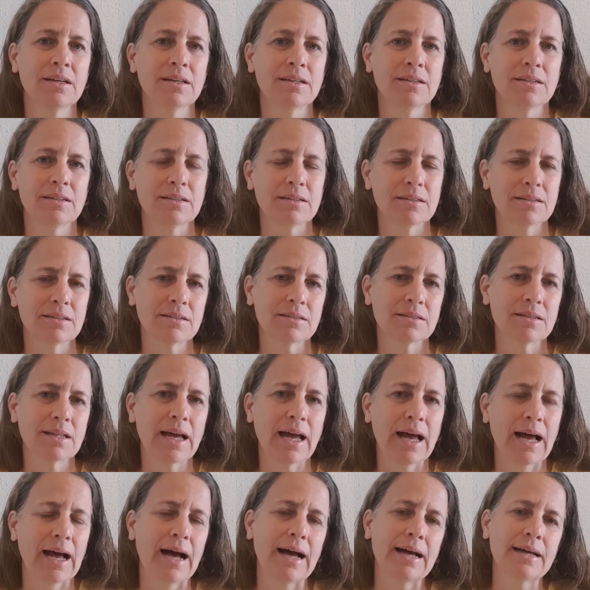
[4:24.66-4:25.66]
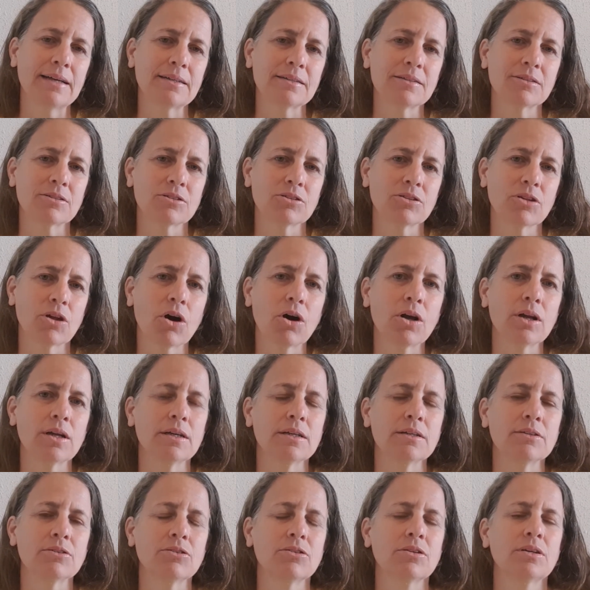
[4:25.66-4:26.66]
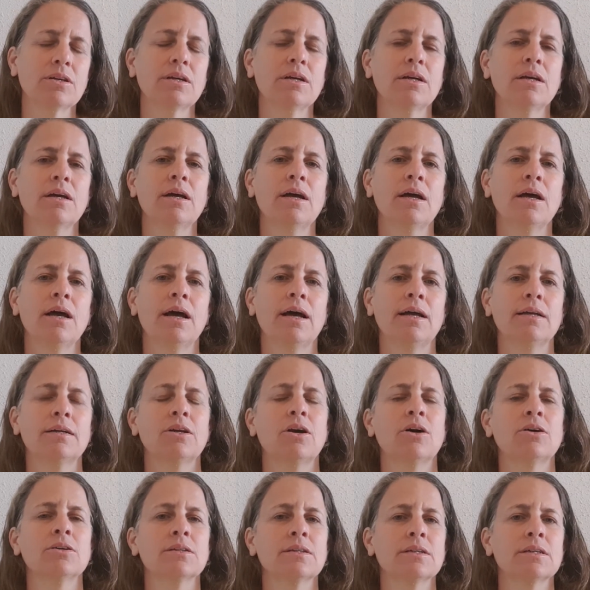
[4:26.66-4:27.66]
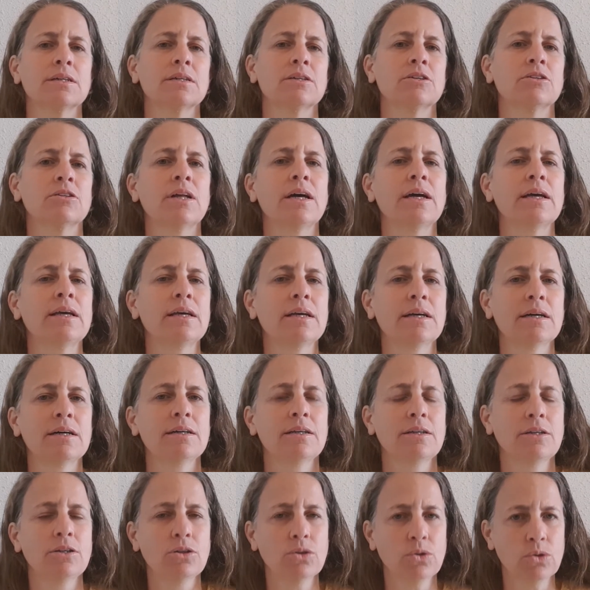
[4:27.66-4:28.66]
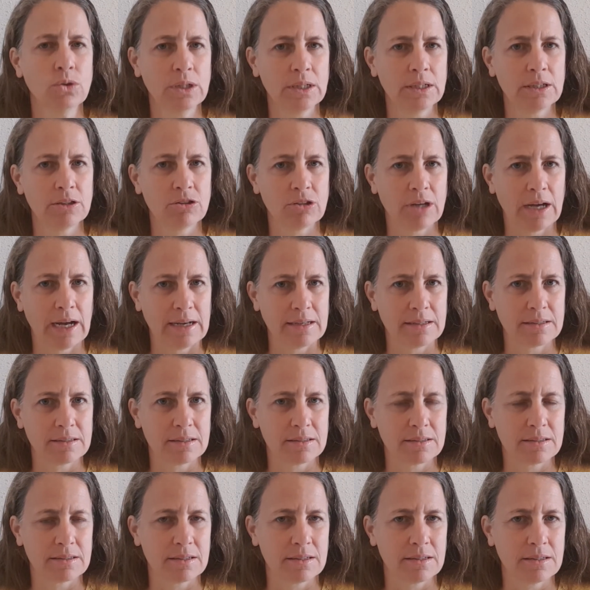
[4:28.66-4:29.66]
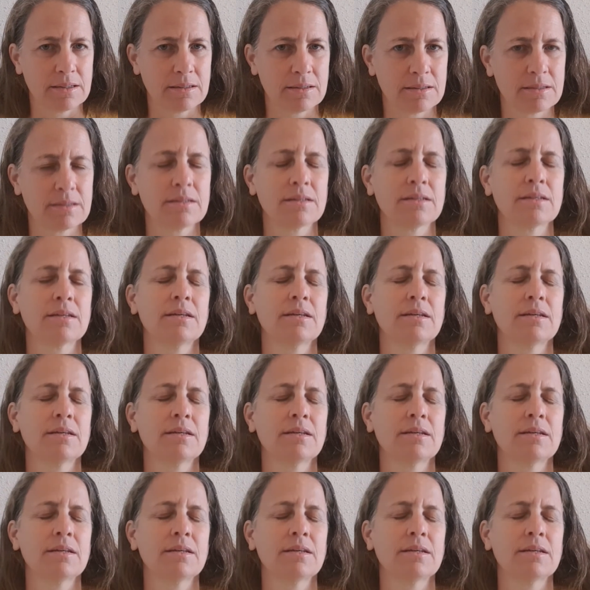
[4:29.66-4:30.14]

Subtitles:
This is the highest knowledge. And Lord Krishna here eulogizes it.